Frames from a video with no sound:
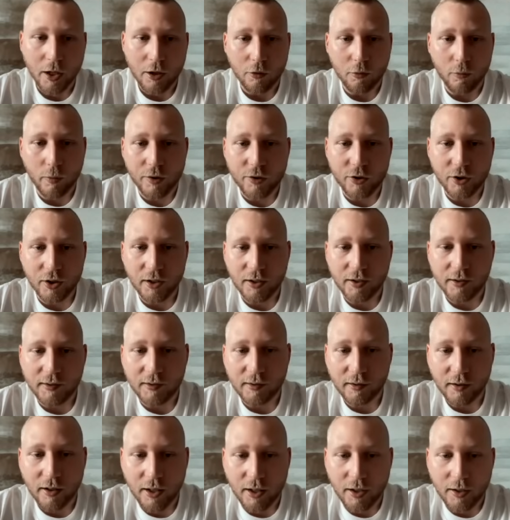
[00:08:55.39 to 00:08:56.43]
which is
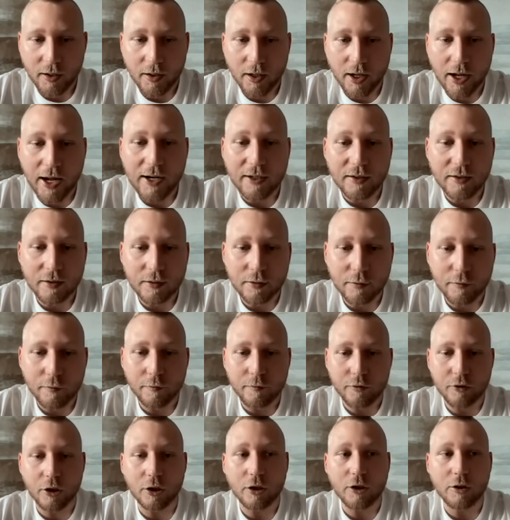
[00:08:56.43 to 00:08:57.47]
an active
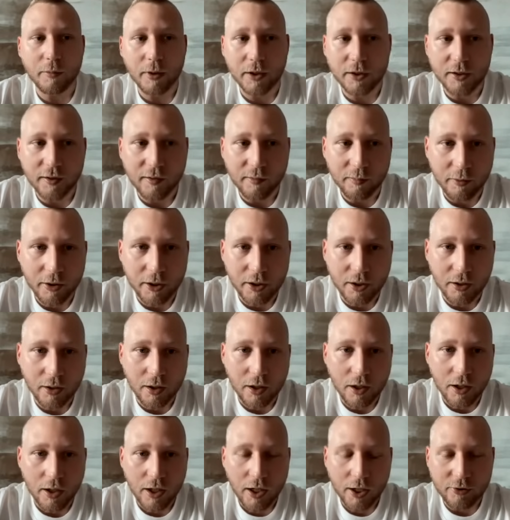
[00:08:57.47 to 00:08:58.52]
document that's being
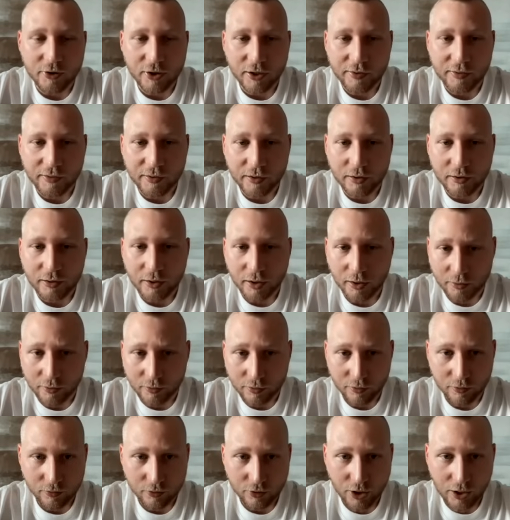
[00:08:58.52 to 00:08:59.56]
adjusted and
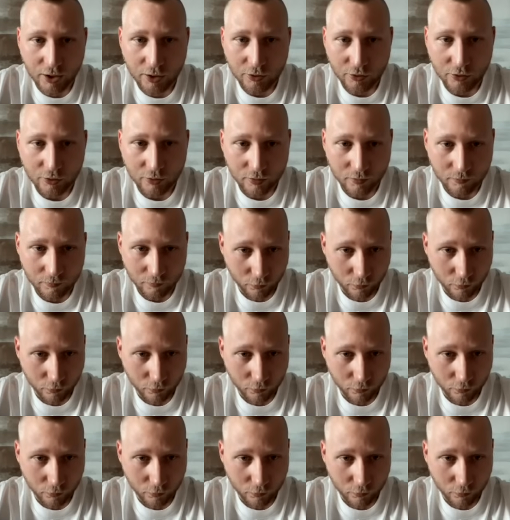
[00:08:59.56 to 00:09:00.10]
changed,